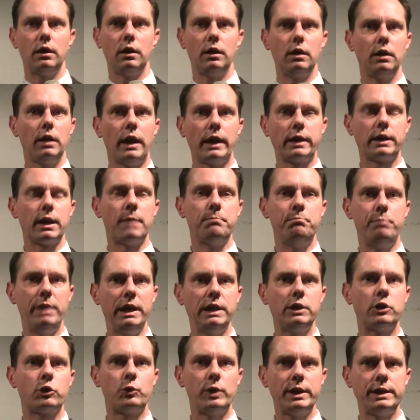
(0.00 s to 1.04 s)
like a
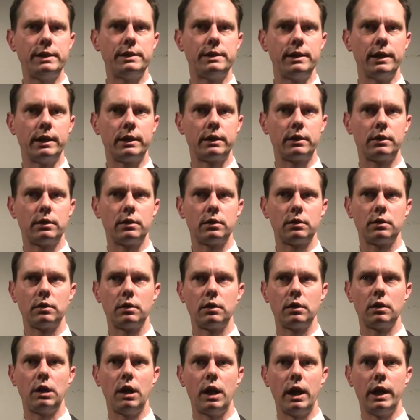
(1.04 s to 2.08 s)
big critic
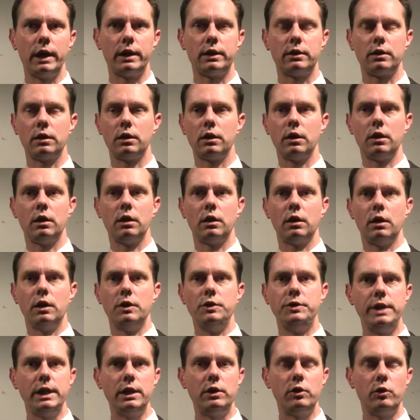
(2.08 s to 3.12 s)
like
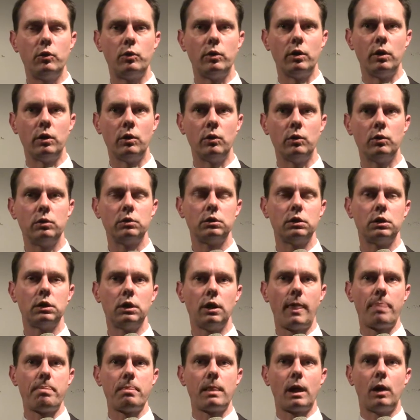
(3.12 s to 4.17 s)
Diderot
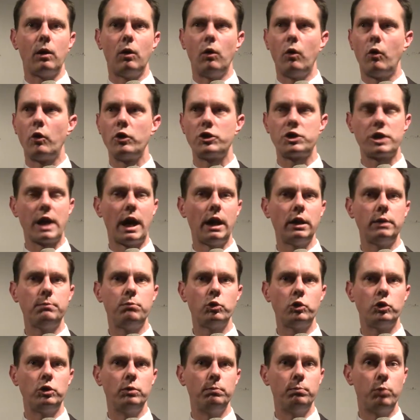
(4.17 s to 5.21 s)
or Charles
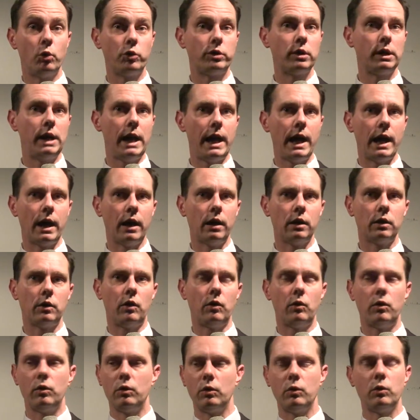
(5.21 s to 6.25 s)
Baudelaire
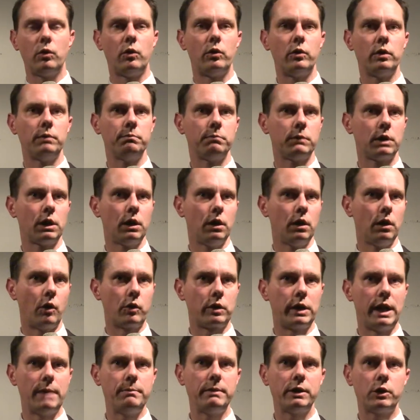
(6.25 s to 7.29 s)
or
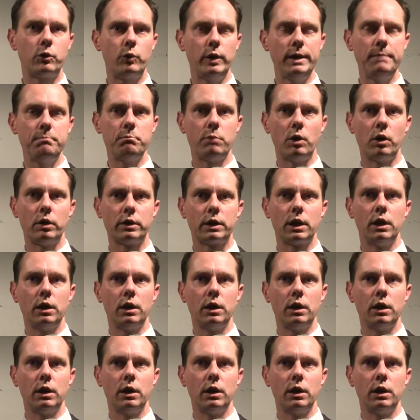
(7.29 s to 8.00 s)
Clement Greenberg